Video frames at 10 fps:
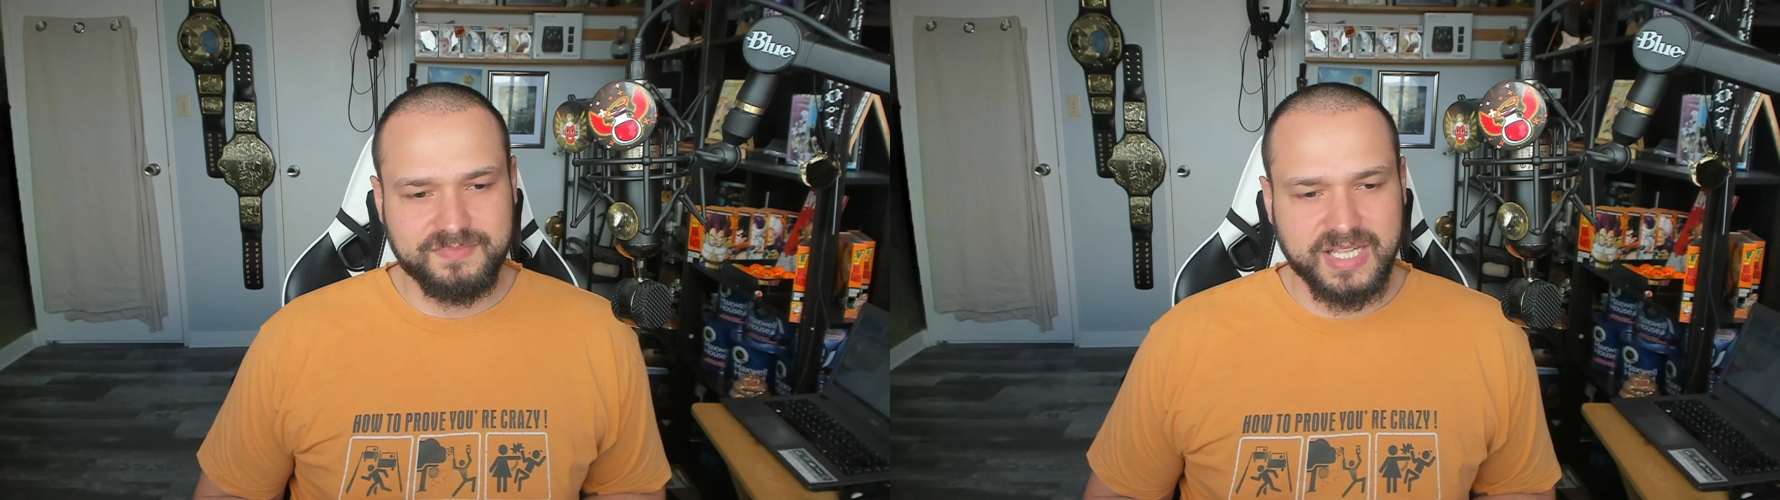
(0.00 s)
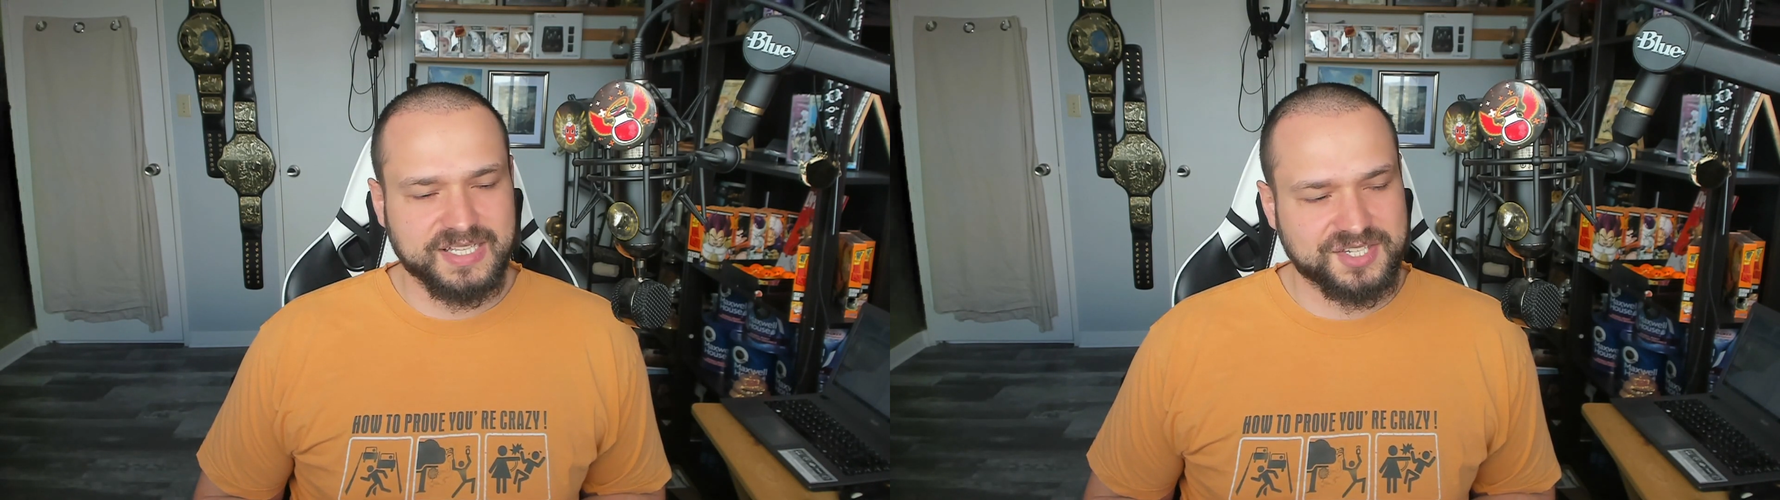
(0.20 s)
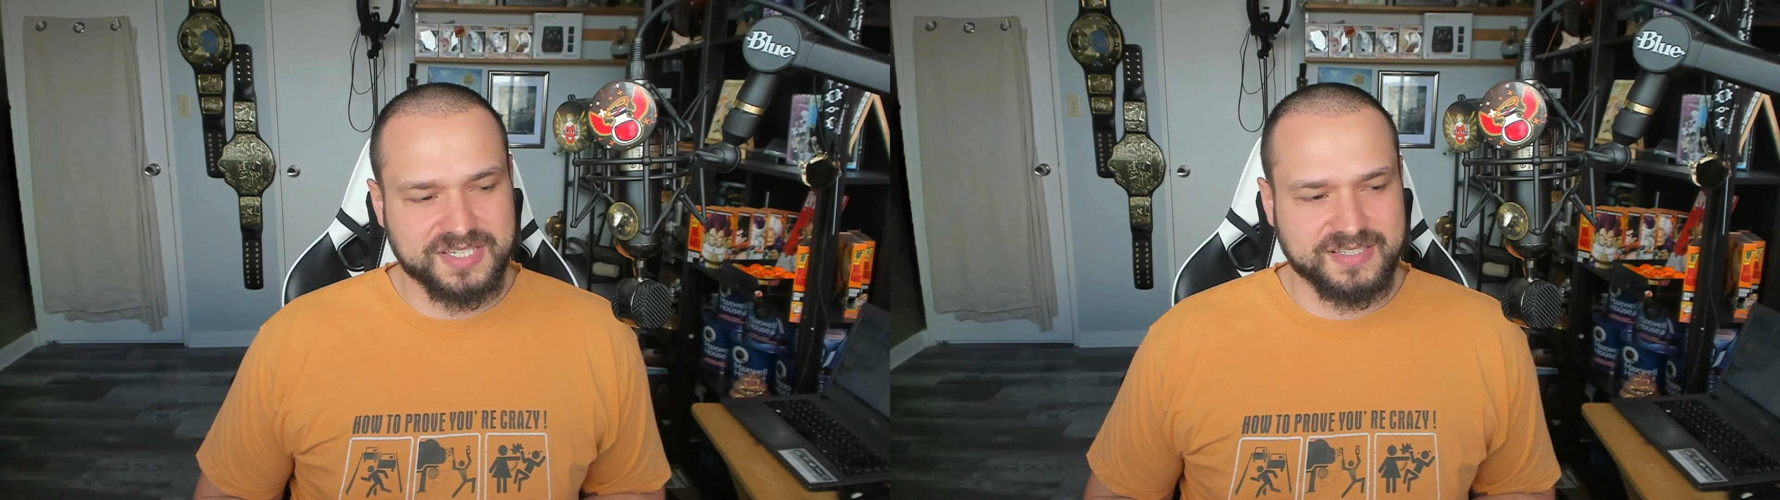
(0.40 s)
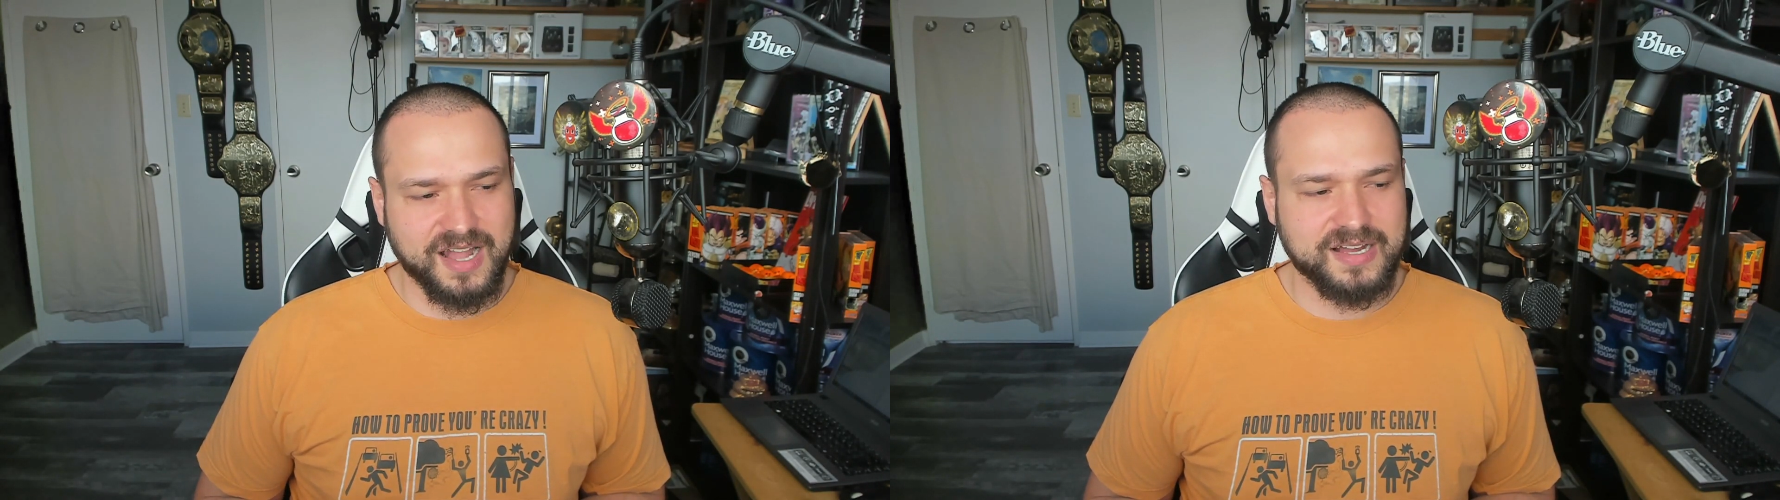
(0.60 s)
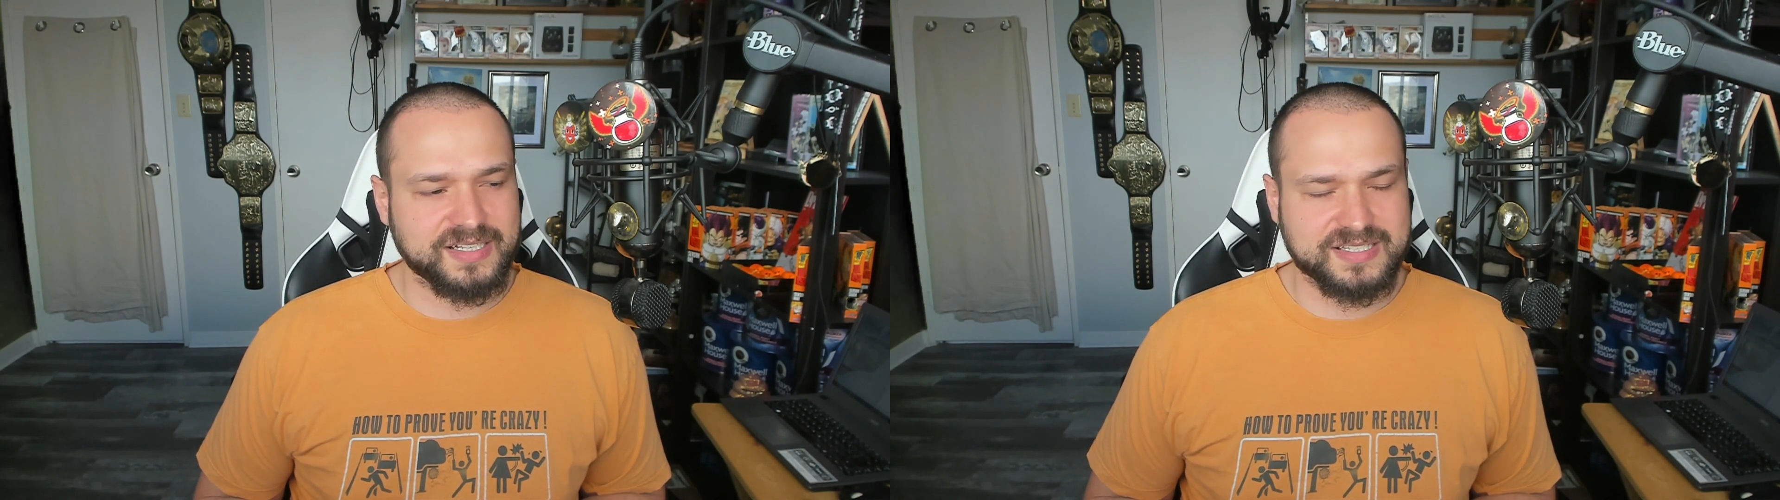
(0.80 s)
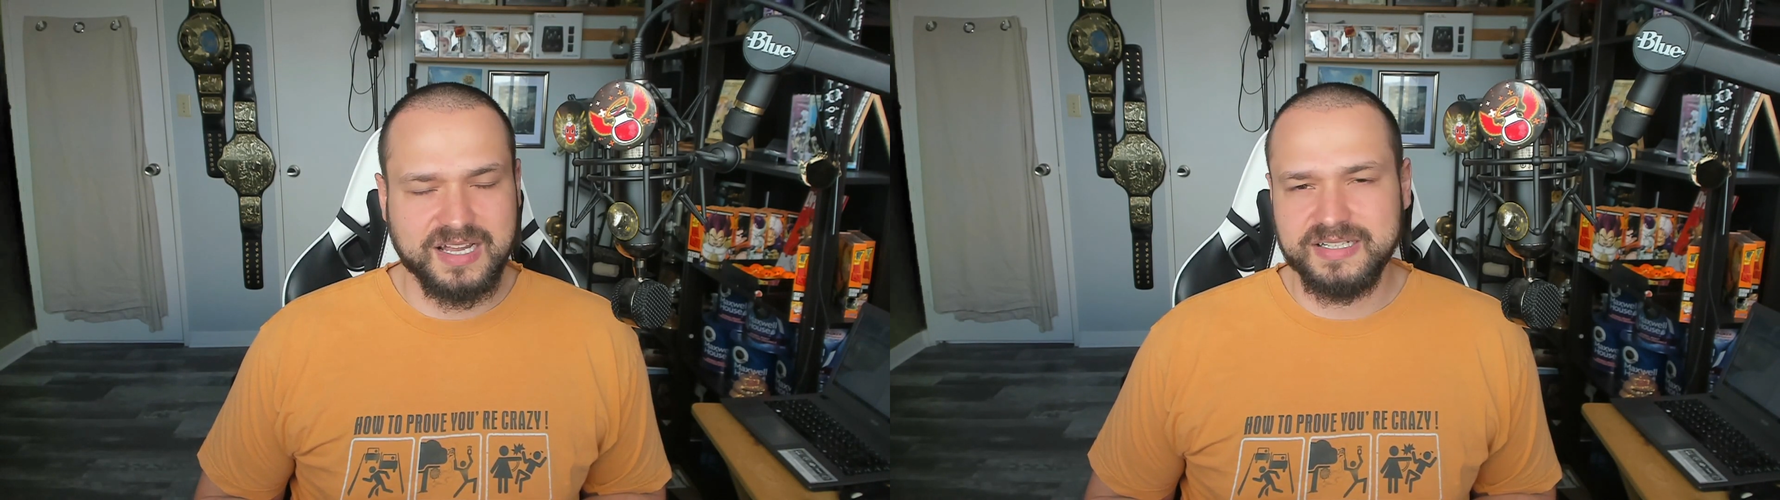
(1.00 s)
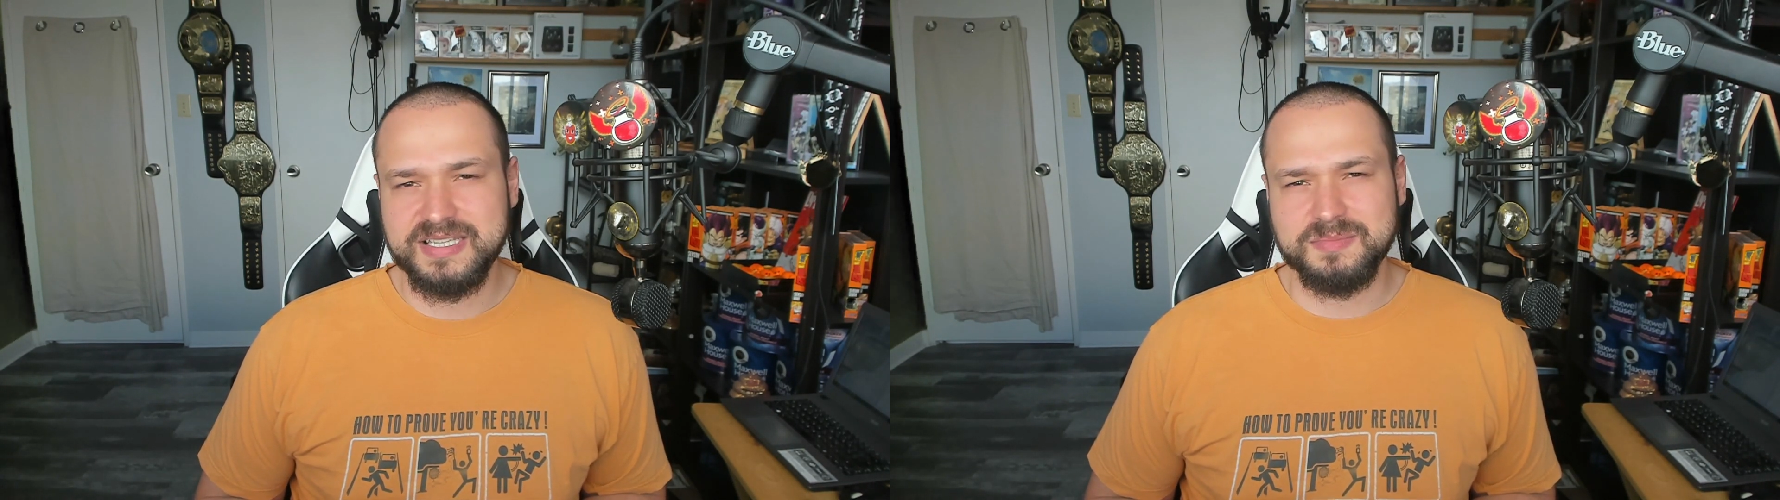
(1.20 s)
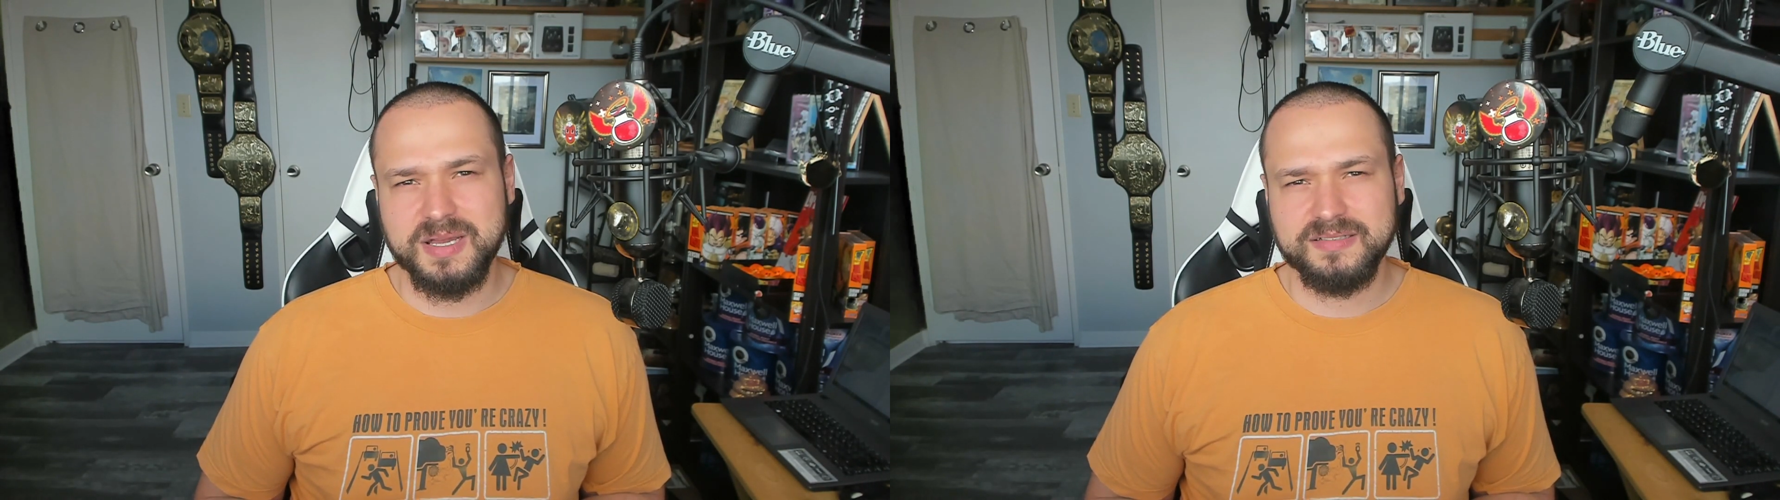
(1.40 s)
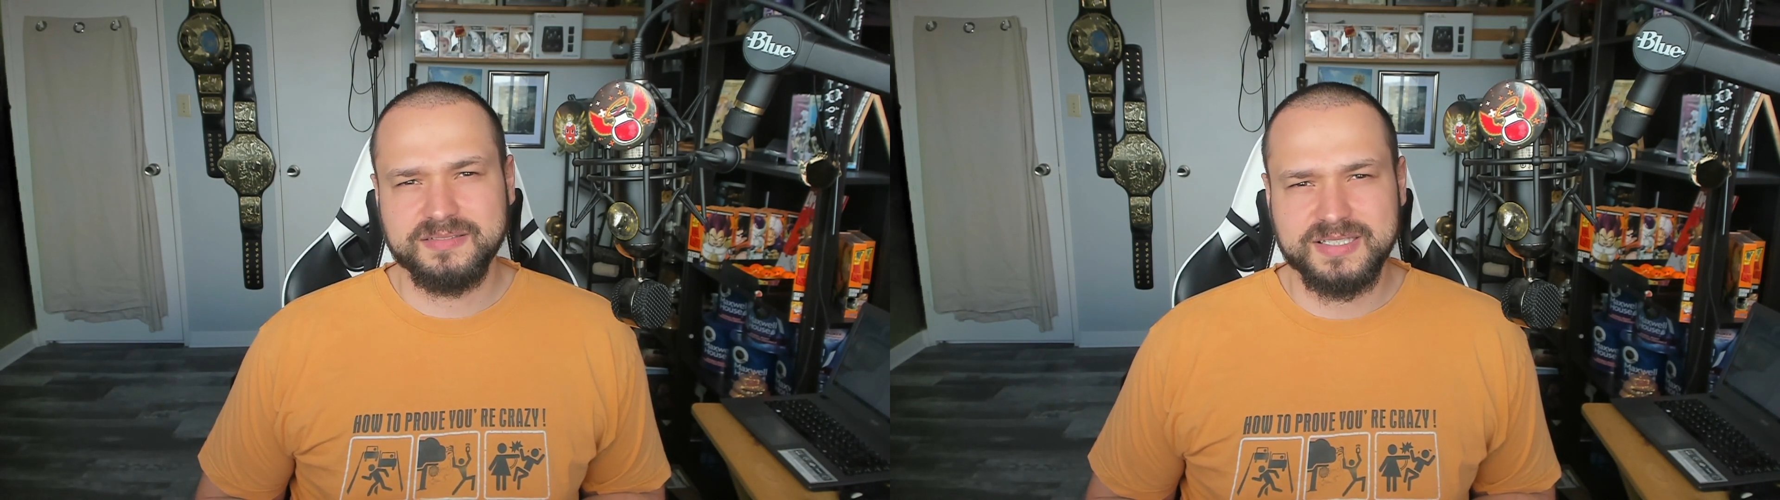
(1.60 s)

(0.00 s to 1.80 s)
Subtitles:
it's not easy, man.